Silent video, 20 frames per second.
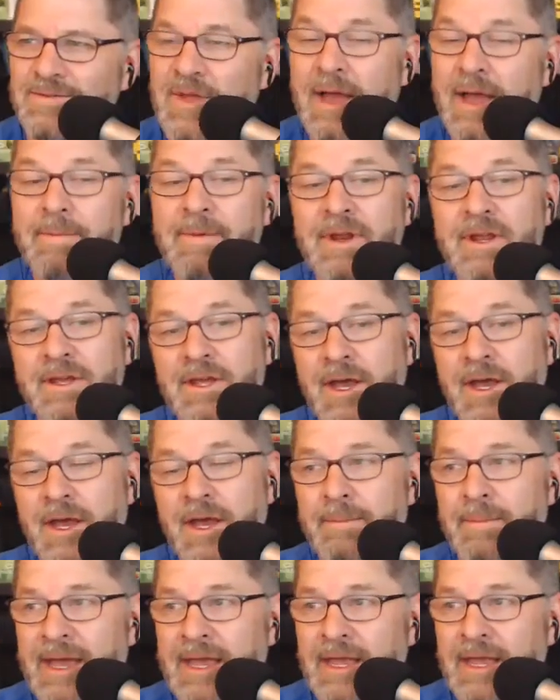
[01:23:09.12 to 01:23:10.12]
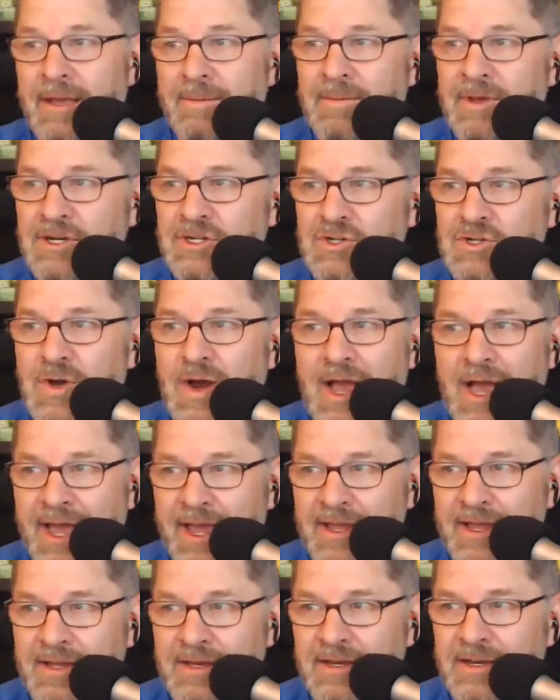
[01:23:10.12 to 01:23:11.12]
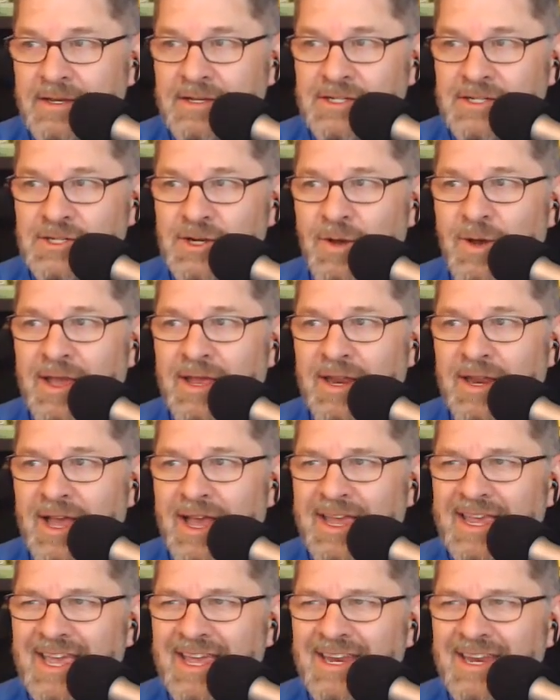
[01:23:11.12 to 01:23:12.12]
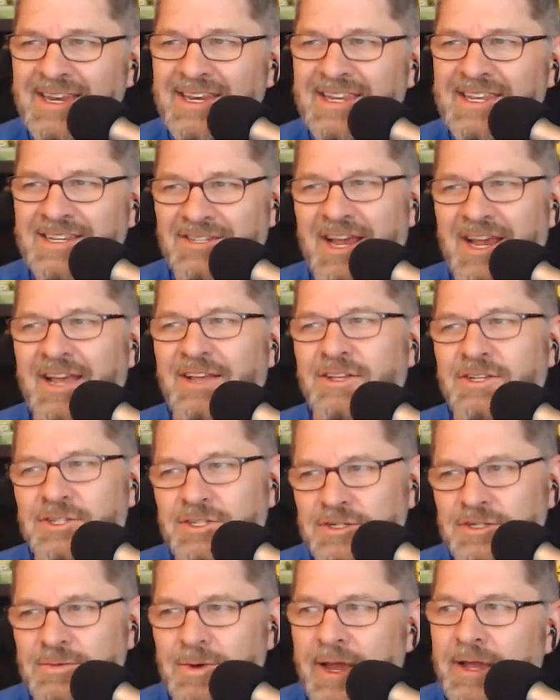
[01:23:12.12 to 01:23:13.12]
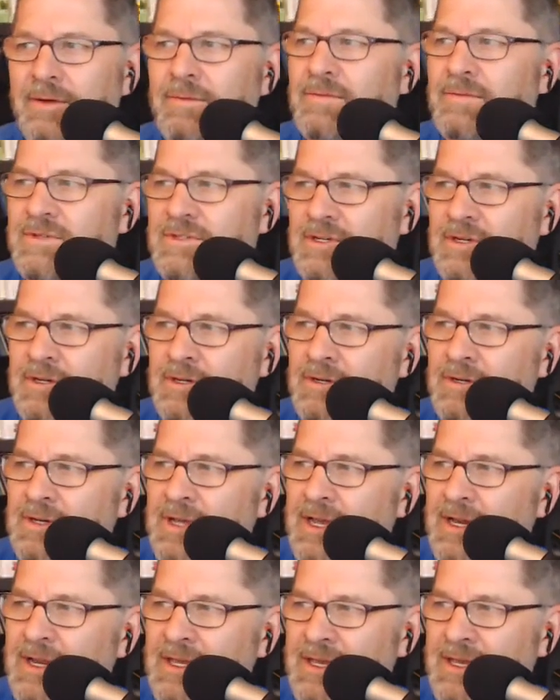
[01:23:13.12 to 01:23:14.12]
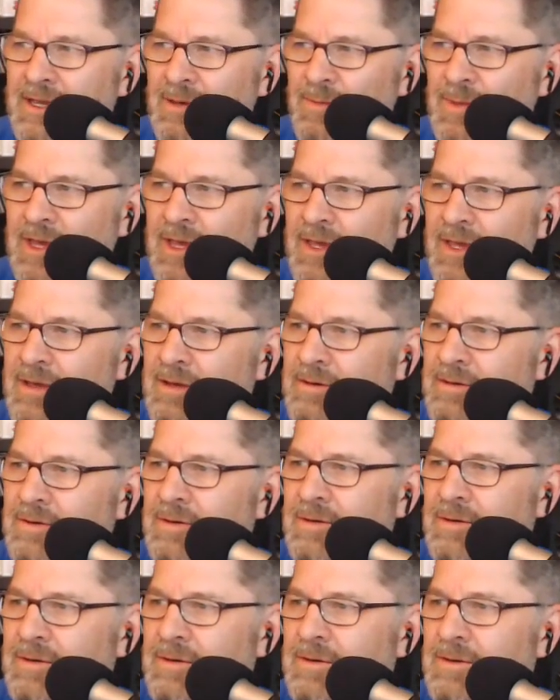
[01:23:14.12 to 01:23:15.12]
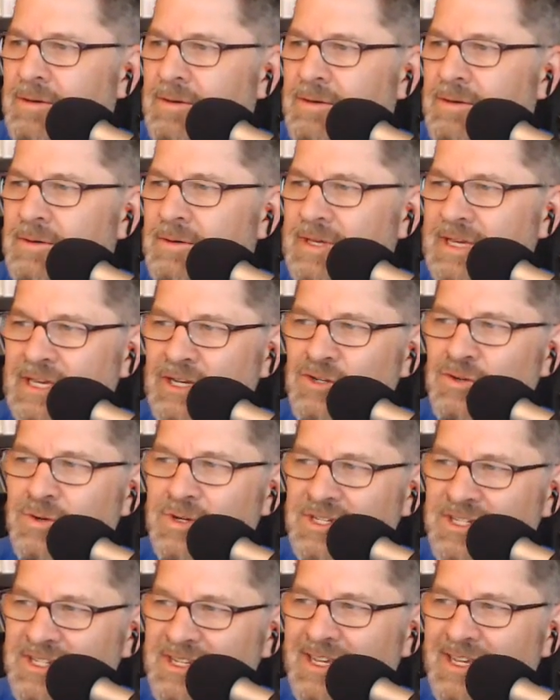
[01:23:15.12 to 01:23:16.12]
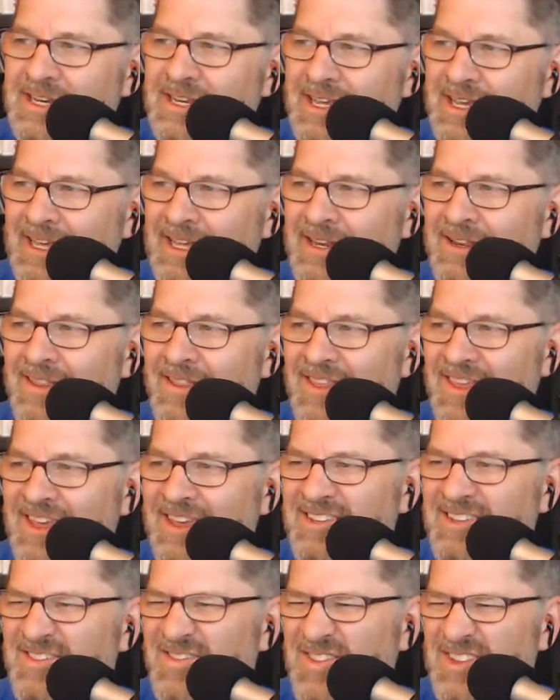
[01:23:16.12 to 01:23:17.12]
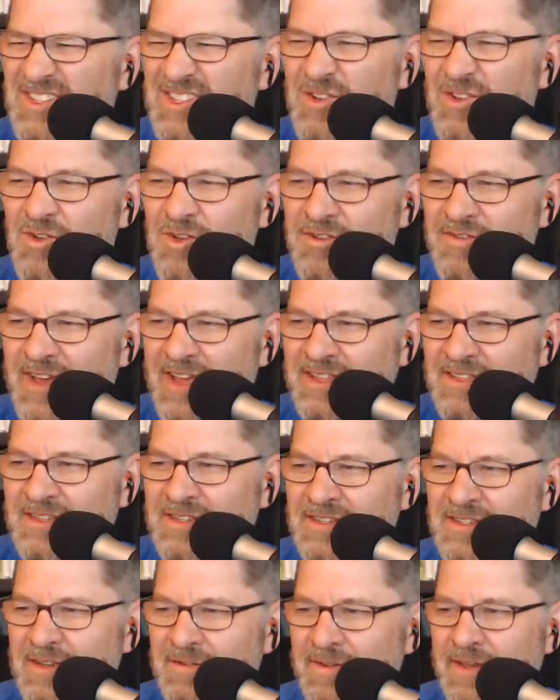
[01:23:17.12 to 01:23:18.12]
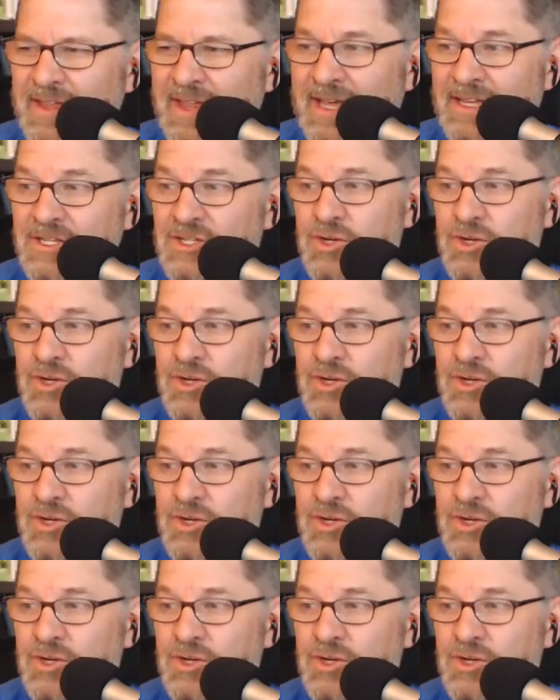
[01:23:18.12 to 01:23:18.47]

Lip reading: I'm gonna, Mike. I'm gonna try. So I kind of need challenges, right, to kind of keep me interested in things, physical events and stuff like that.